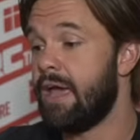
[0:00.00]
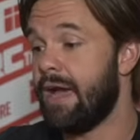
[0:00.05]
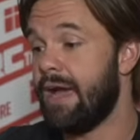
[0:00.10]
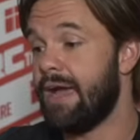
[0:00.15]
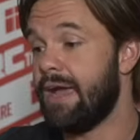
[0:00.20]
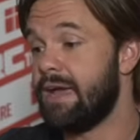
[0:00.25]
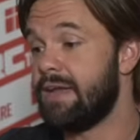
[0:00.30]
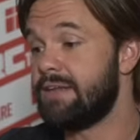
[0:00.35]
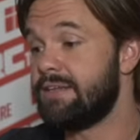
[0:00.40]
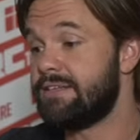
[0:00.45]

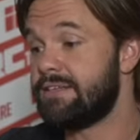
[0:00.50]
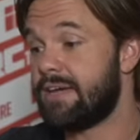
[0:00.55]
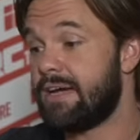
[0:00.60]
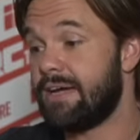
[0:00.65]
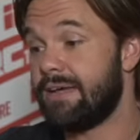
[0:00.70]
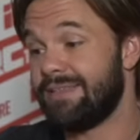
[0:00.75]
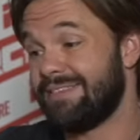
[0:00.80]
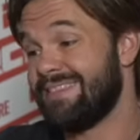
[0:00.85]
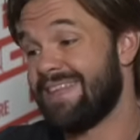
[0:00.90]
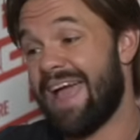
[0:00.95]
and
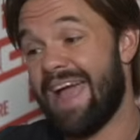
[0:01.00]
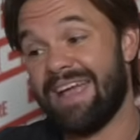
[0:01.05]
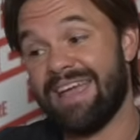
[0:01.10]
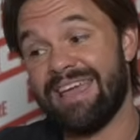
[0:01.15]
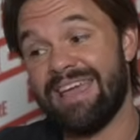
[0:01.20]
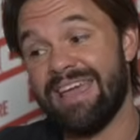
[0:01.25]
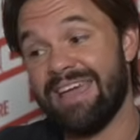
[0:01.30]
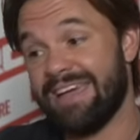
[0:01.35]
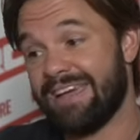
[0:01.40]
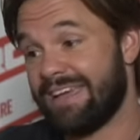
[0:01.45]
that
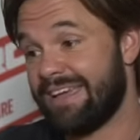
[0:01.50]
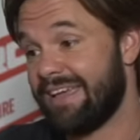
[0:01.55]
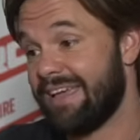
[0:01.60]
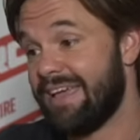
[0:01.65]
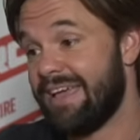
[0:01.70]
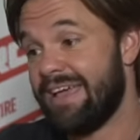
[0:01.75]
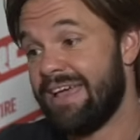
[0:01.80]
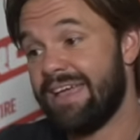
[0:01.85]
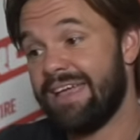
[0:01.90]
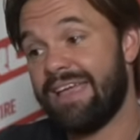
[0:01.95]
kick
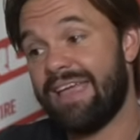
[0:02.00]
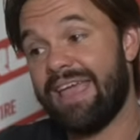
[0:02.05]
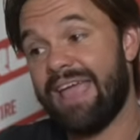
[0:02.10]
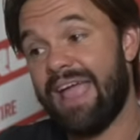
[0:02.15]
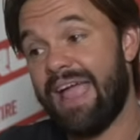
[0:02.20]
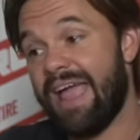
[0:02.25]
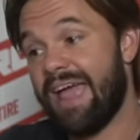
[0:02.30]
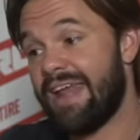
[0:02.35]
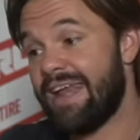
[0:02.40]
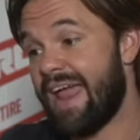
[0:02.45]
can